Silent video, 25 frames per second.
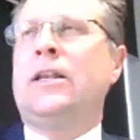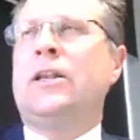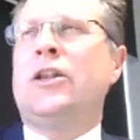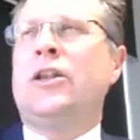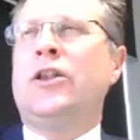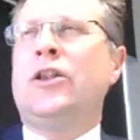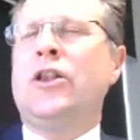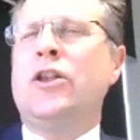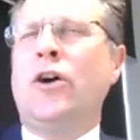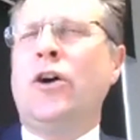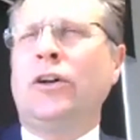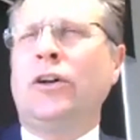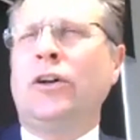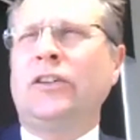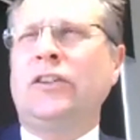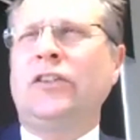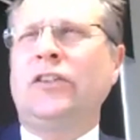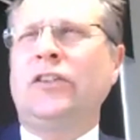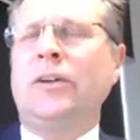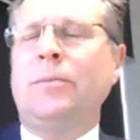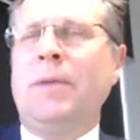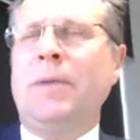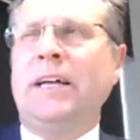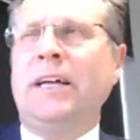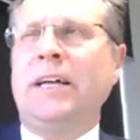Not
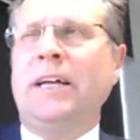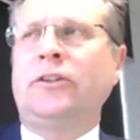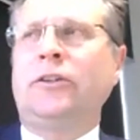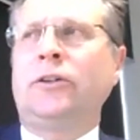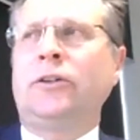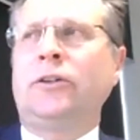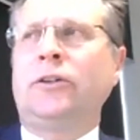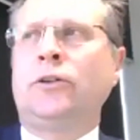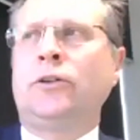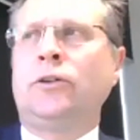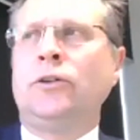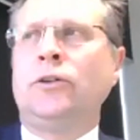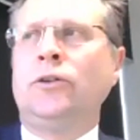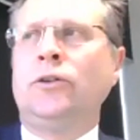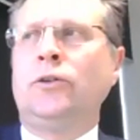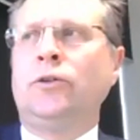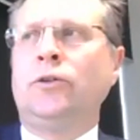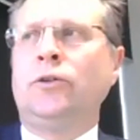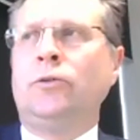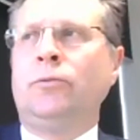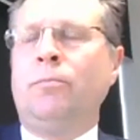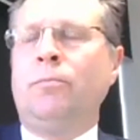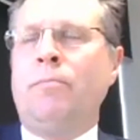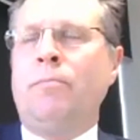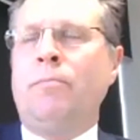so much
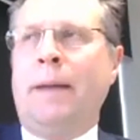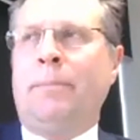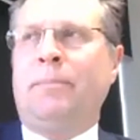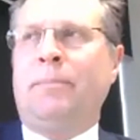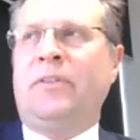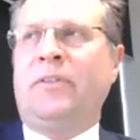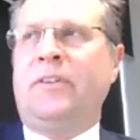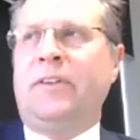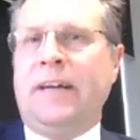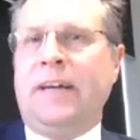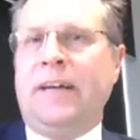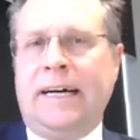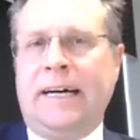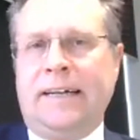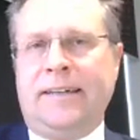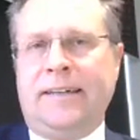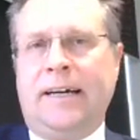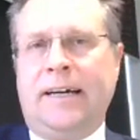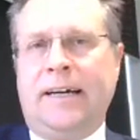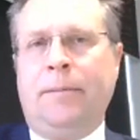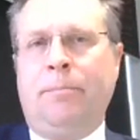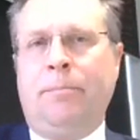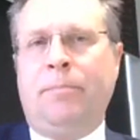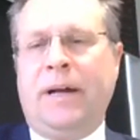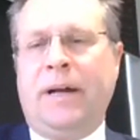Google Maps
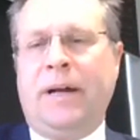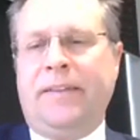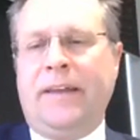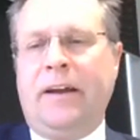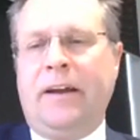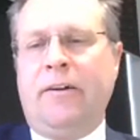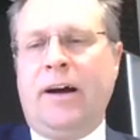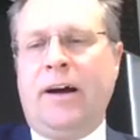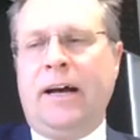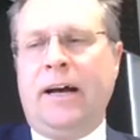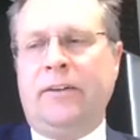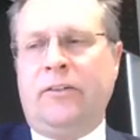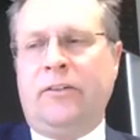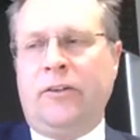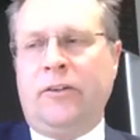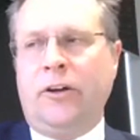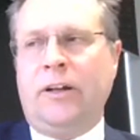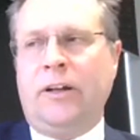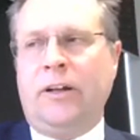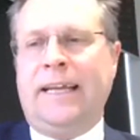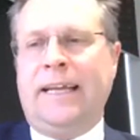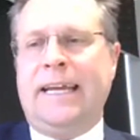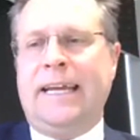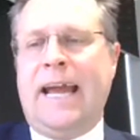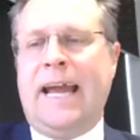data, but there are
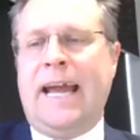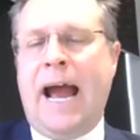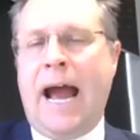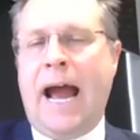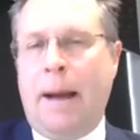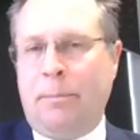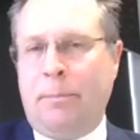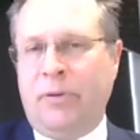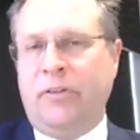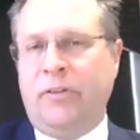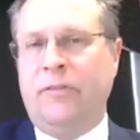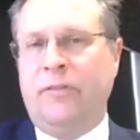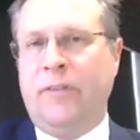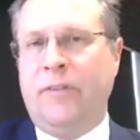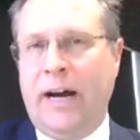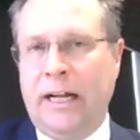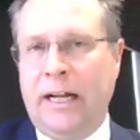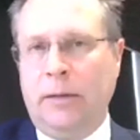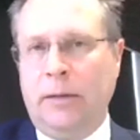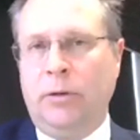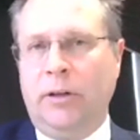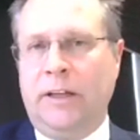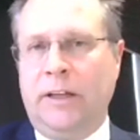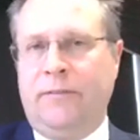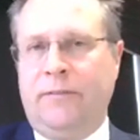certainly apps
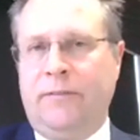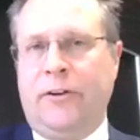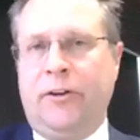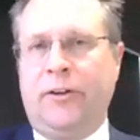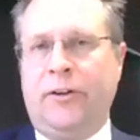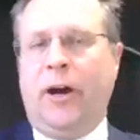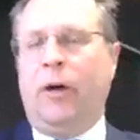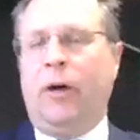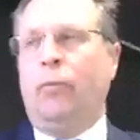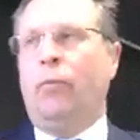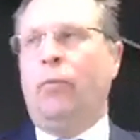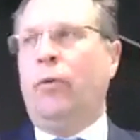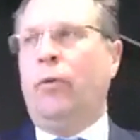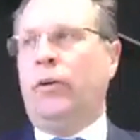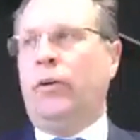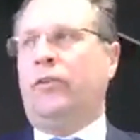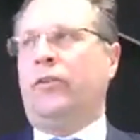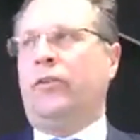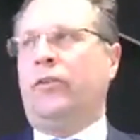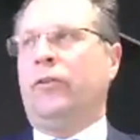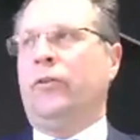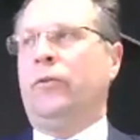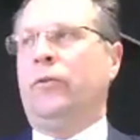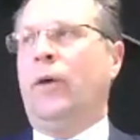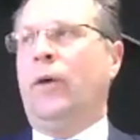available if you don't want
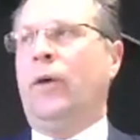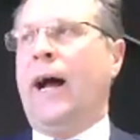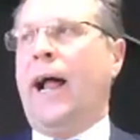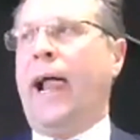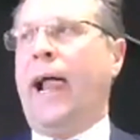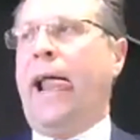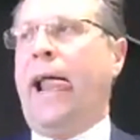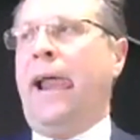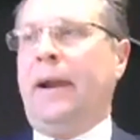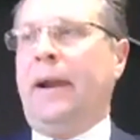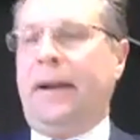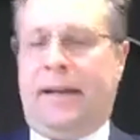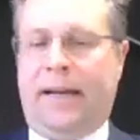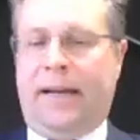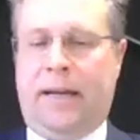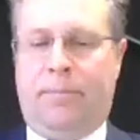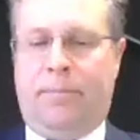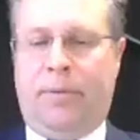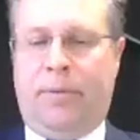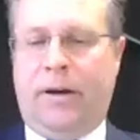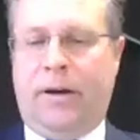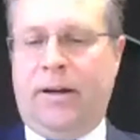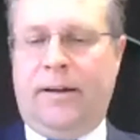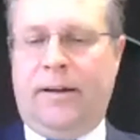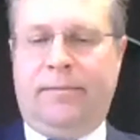to
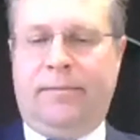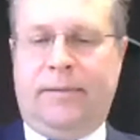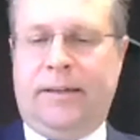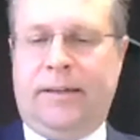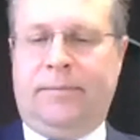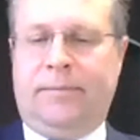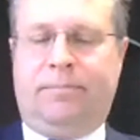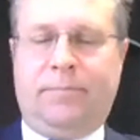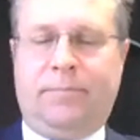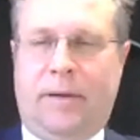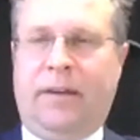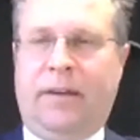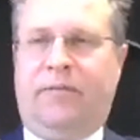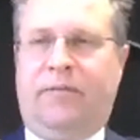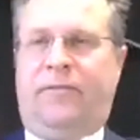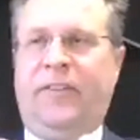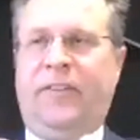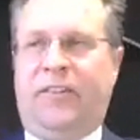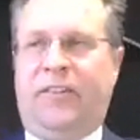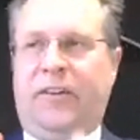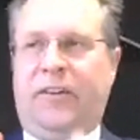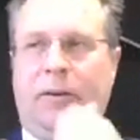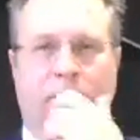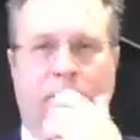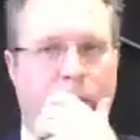keep a
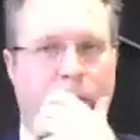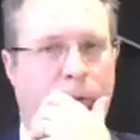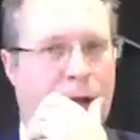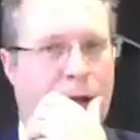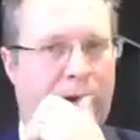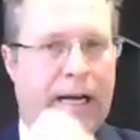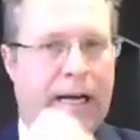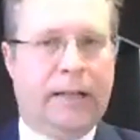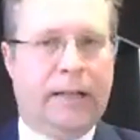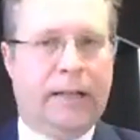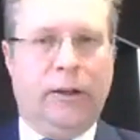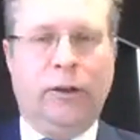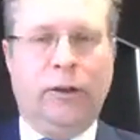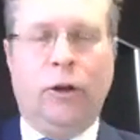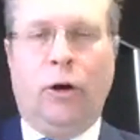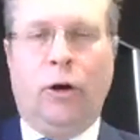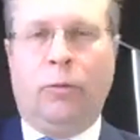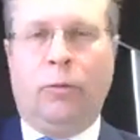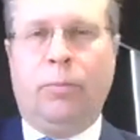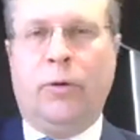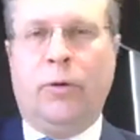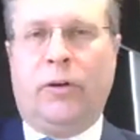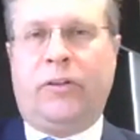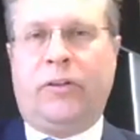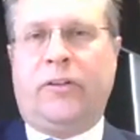physical
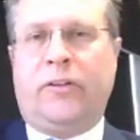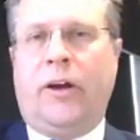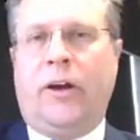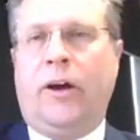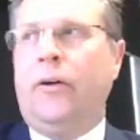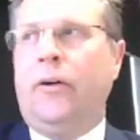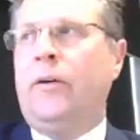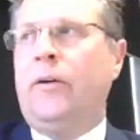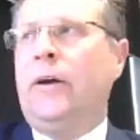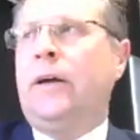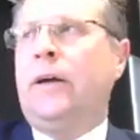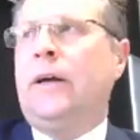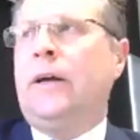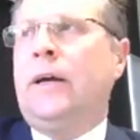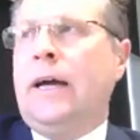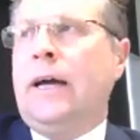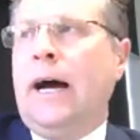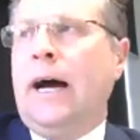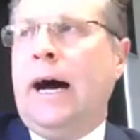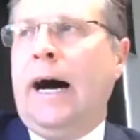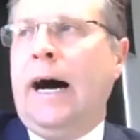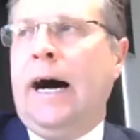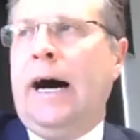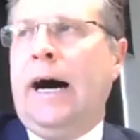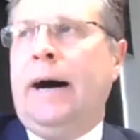logbook. So,
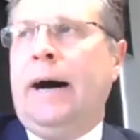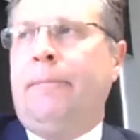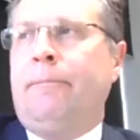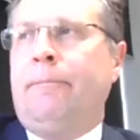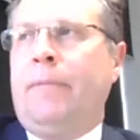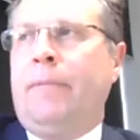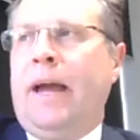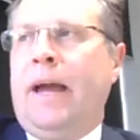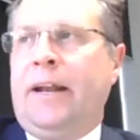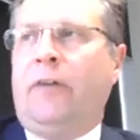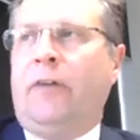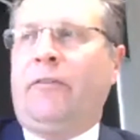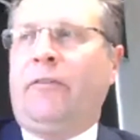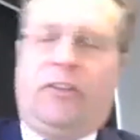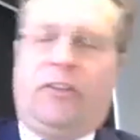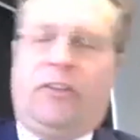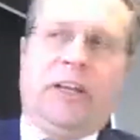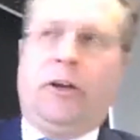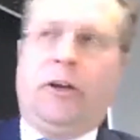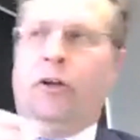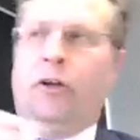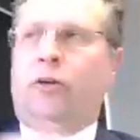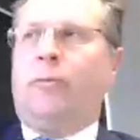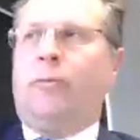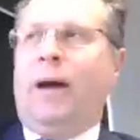and obviously
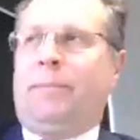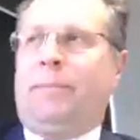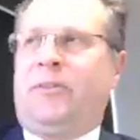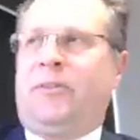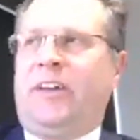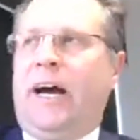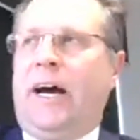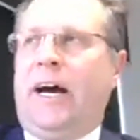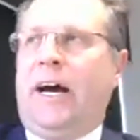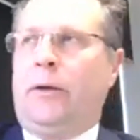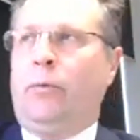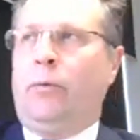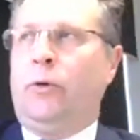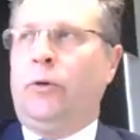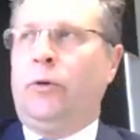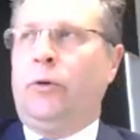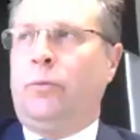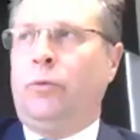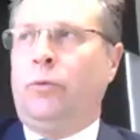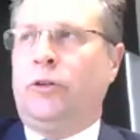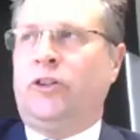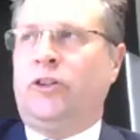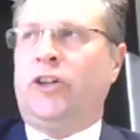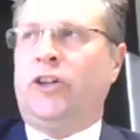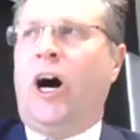Google Maps data
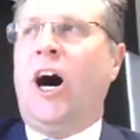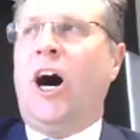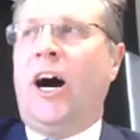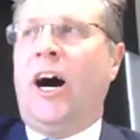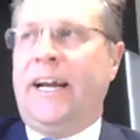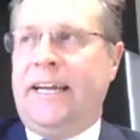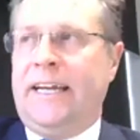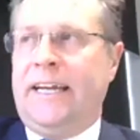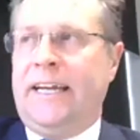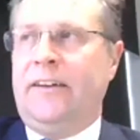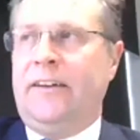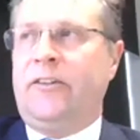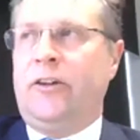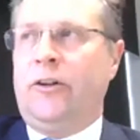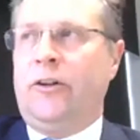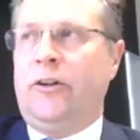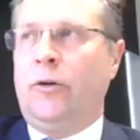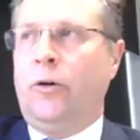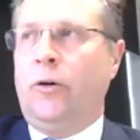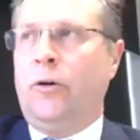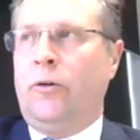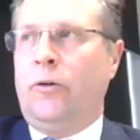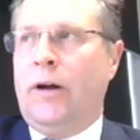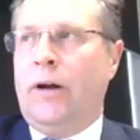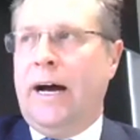would tie into
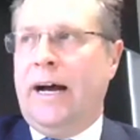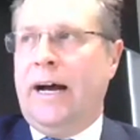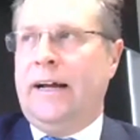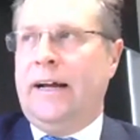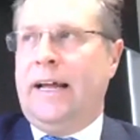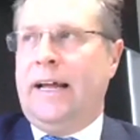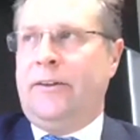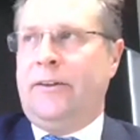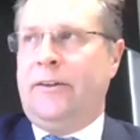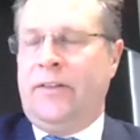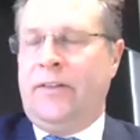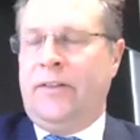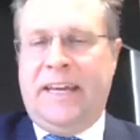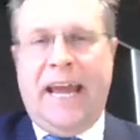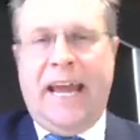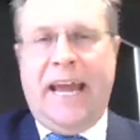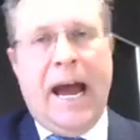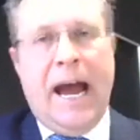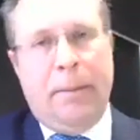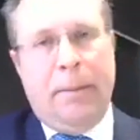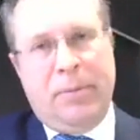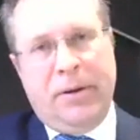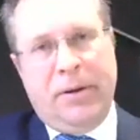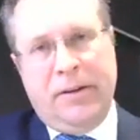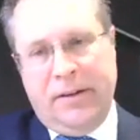your the
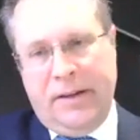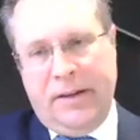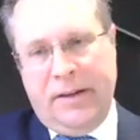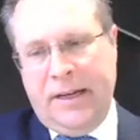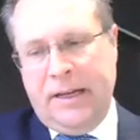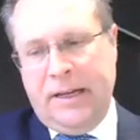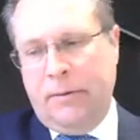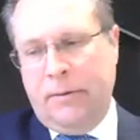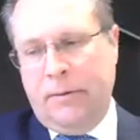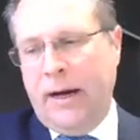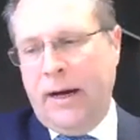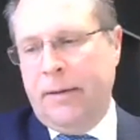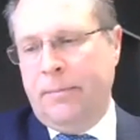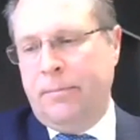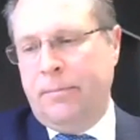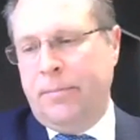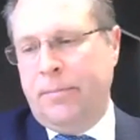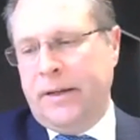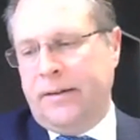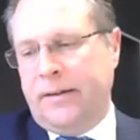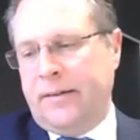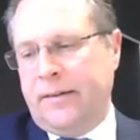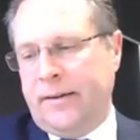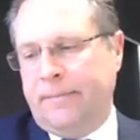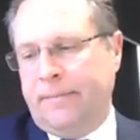app anyway.
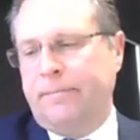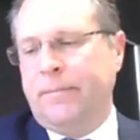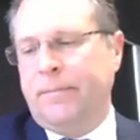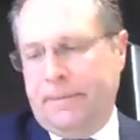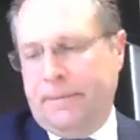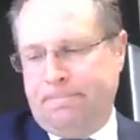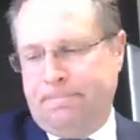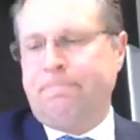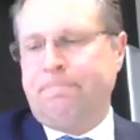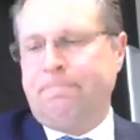But yeah.